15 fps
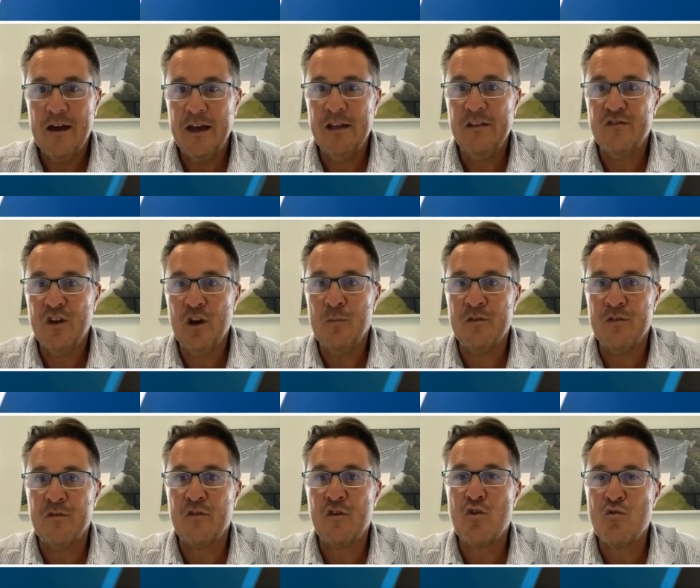in terms
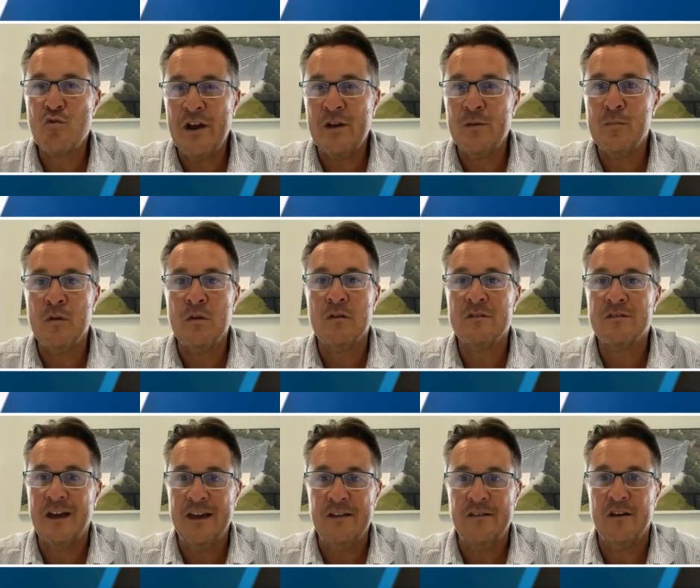of credible
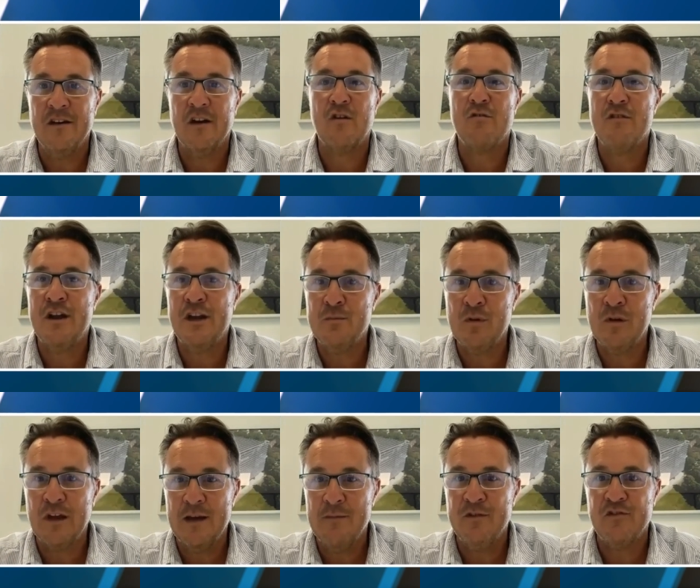data,
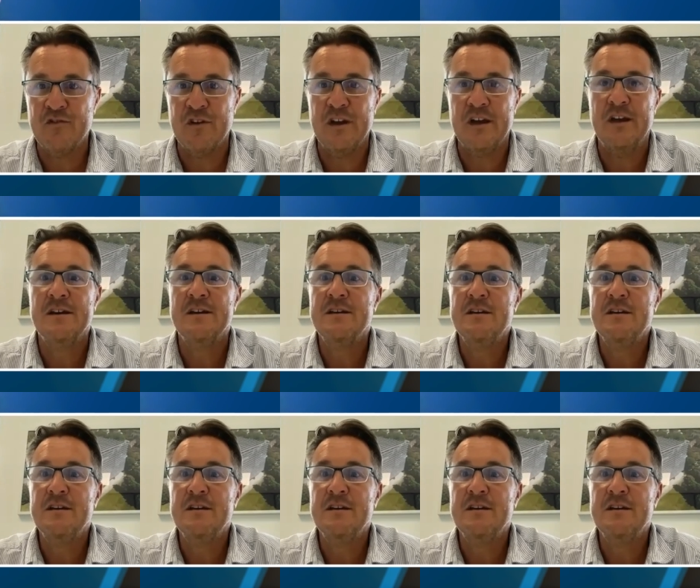credible imagery